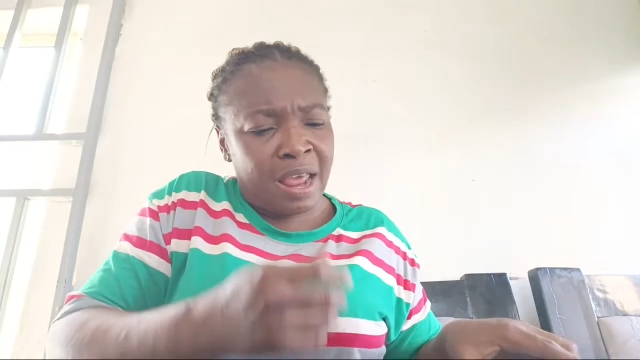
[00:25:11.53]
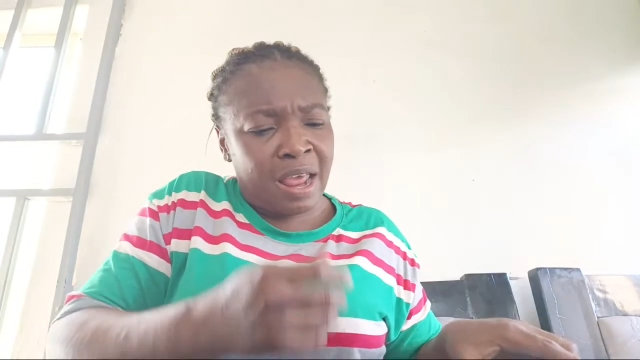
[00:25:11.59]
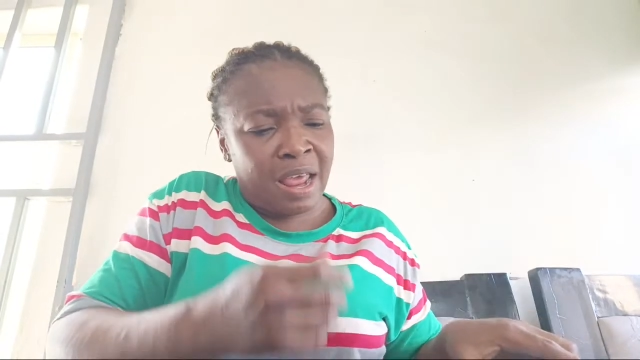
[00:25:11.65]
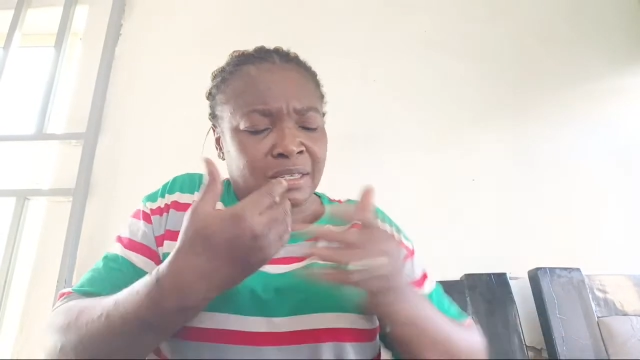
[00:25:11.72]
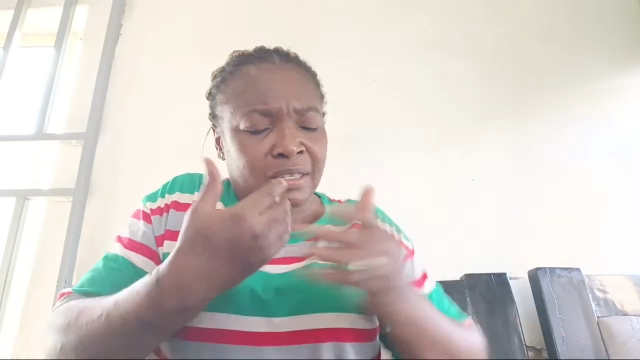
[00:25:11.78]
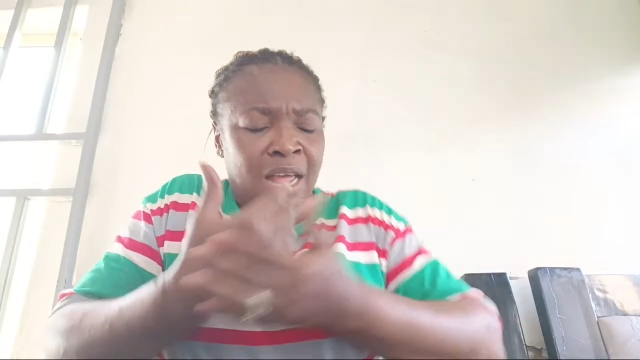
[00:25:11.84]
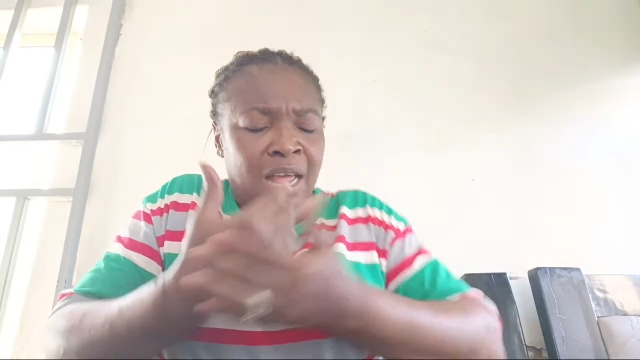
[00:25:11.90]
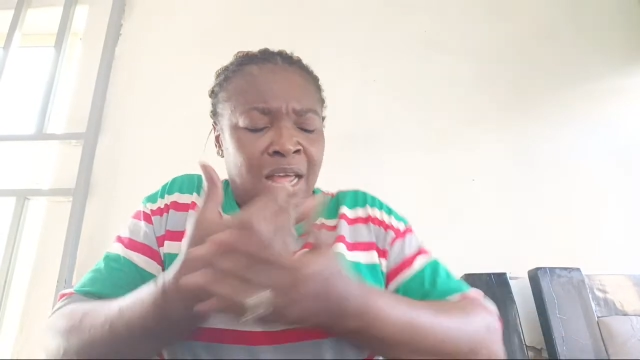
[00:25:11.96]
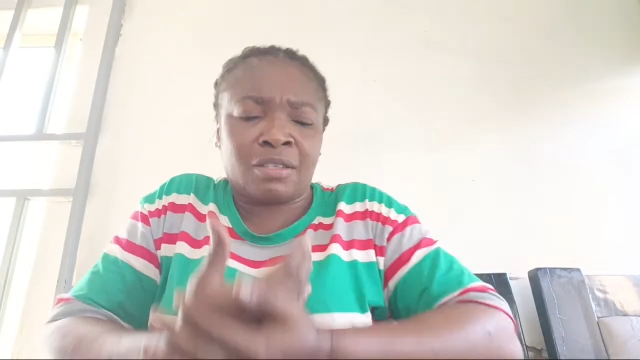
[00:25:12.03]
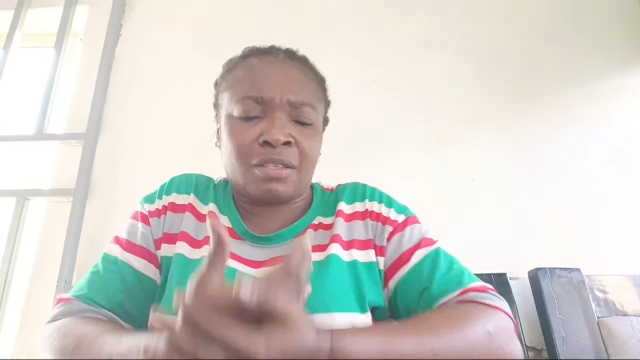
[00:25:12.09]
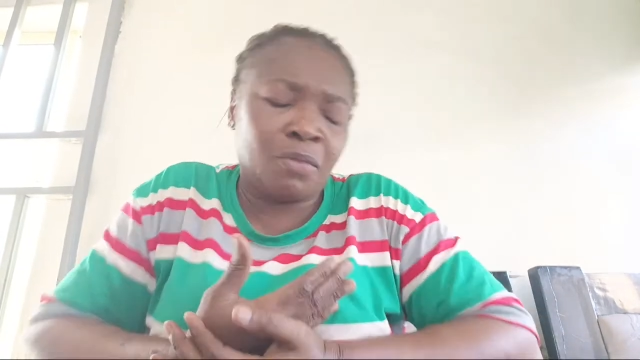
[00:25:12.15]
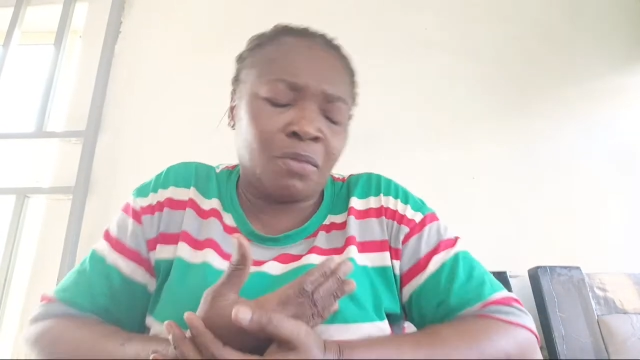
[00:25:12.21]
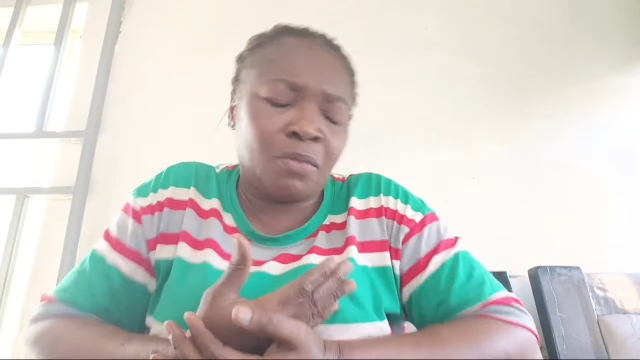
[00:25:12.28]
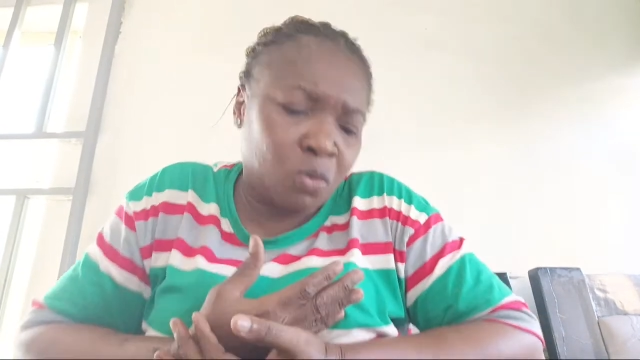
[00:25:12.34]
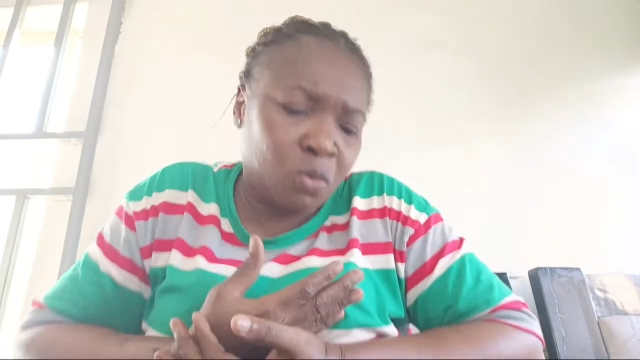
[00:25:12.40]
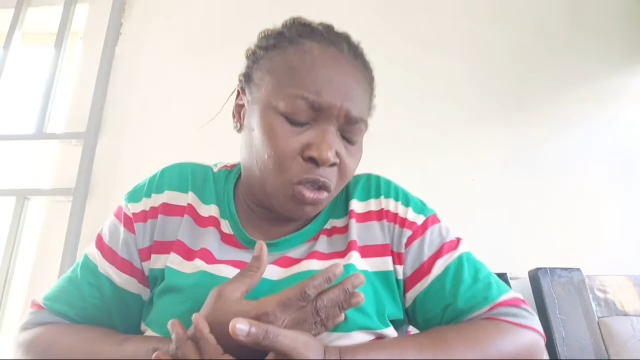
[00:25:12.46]
that came
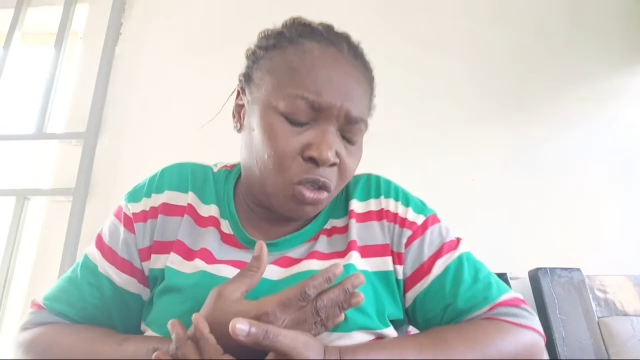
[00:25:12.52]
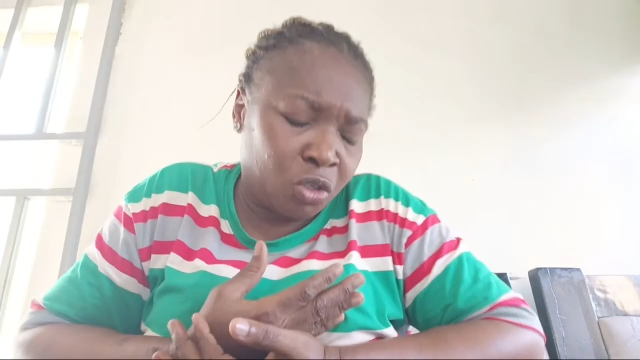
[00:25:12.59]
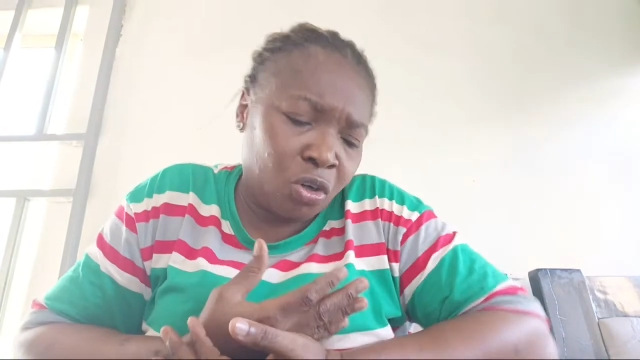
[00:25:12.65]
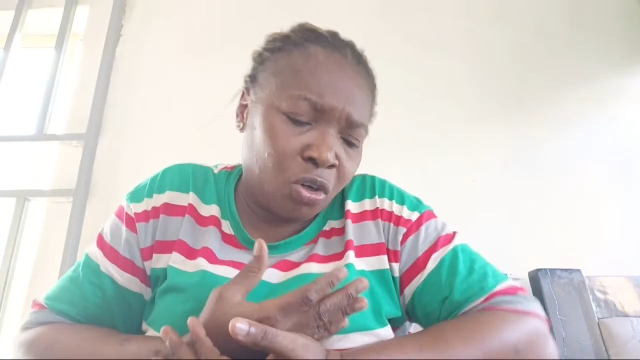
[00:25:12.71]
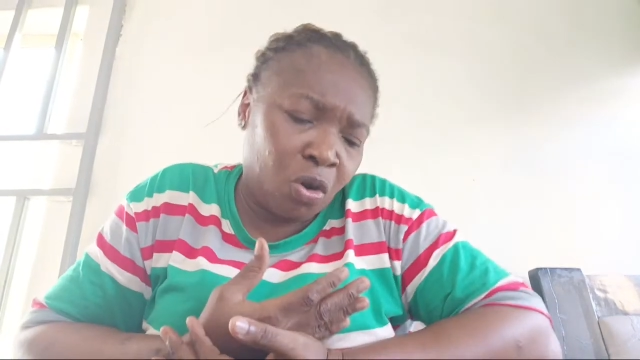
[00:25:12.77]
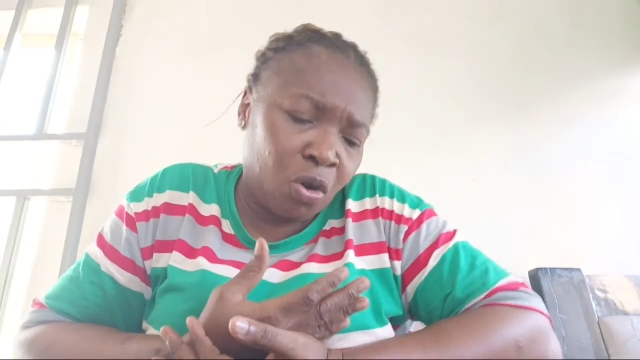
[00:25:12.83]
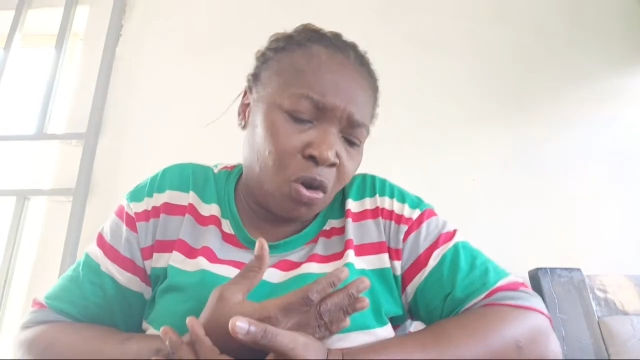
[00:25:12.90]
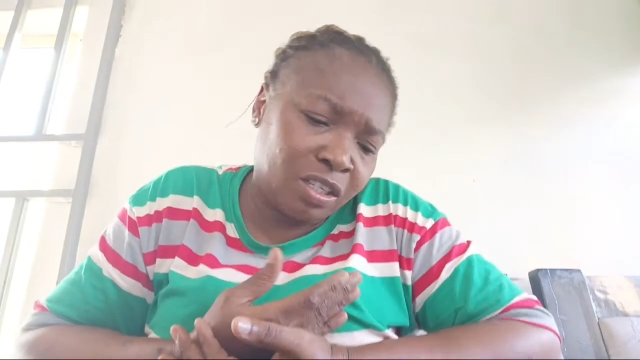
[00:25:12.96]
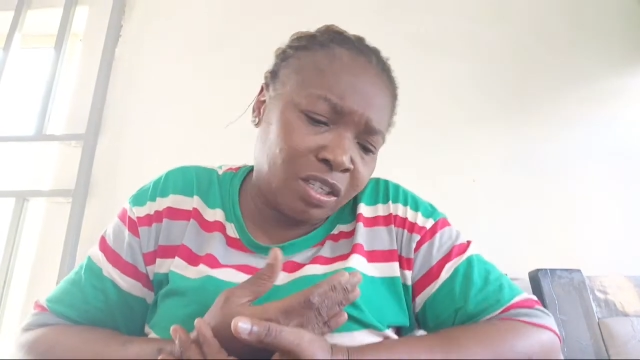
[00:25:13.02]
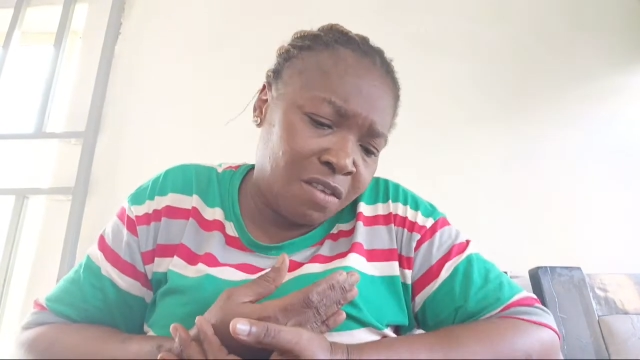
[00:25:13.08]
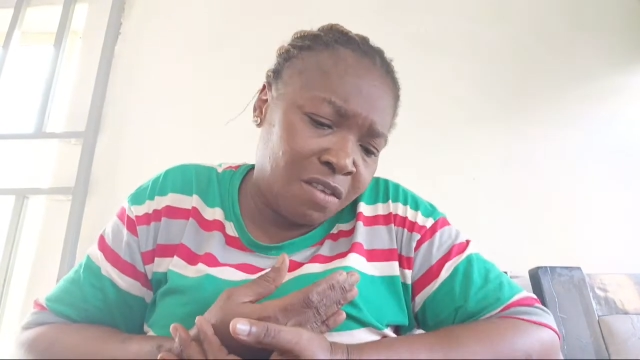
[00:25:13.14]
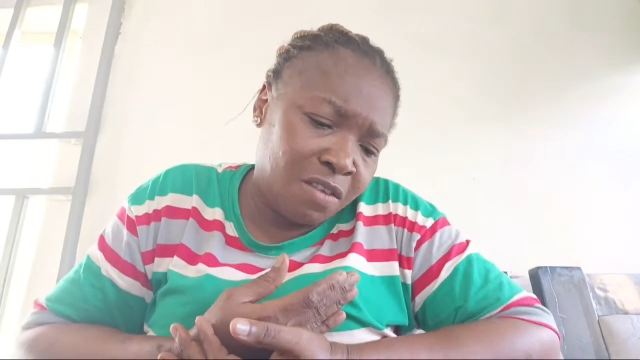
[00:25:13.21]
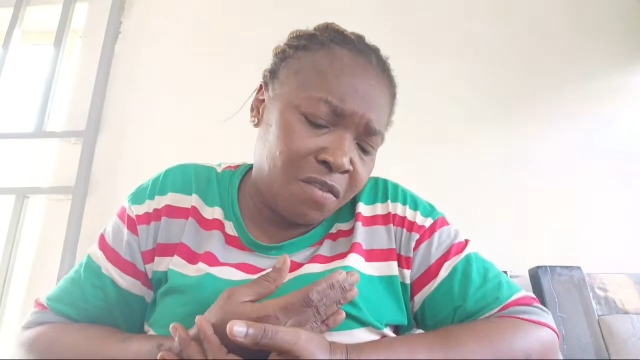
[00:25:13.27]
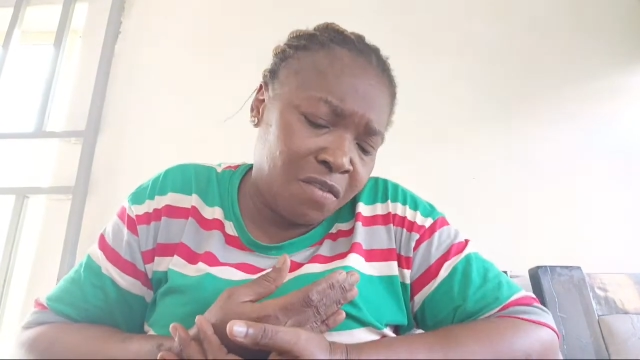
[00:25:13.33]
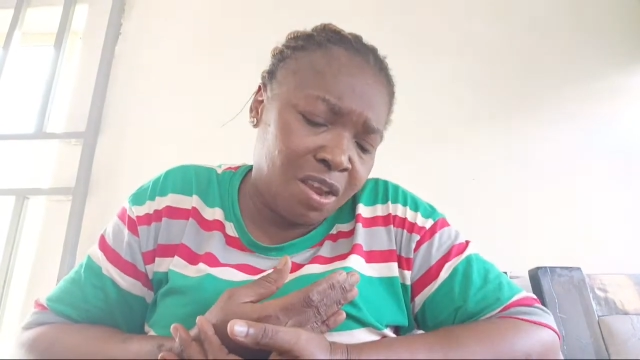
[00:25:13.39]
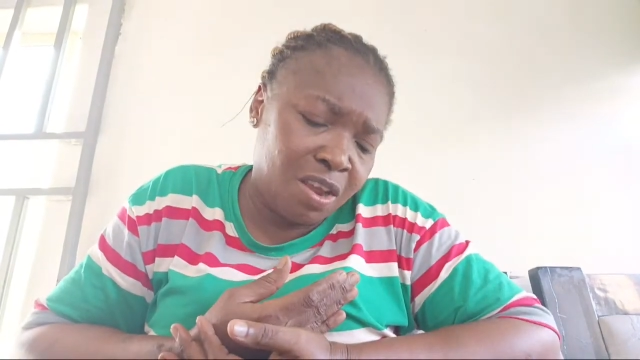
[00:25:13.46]
to Choice
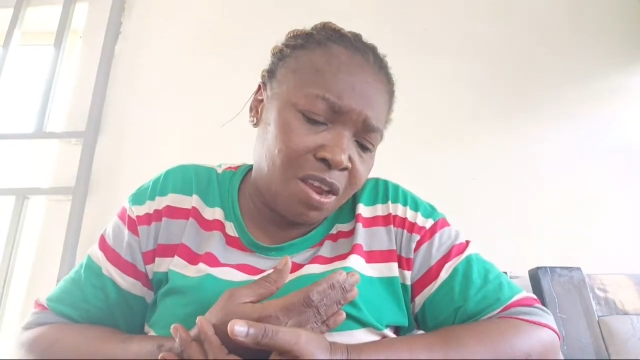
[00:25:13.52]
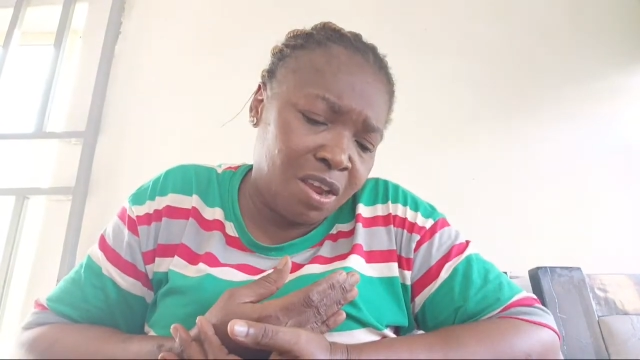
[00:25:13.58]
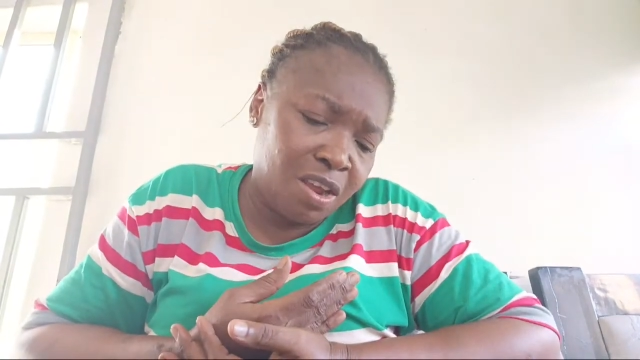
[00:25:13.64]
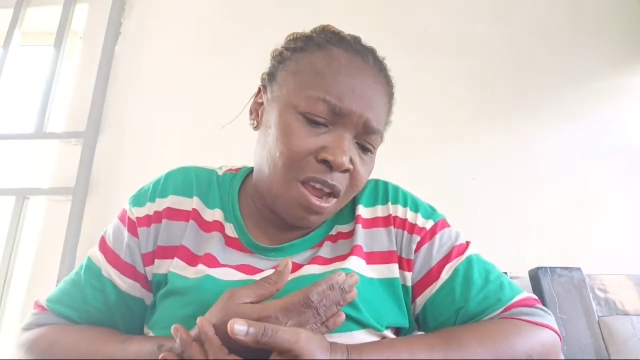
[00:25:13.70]
TV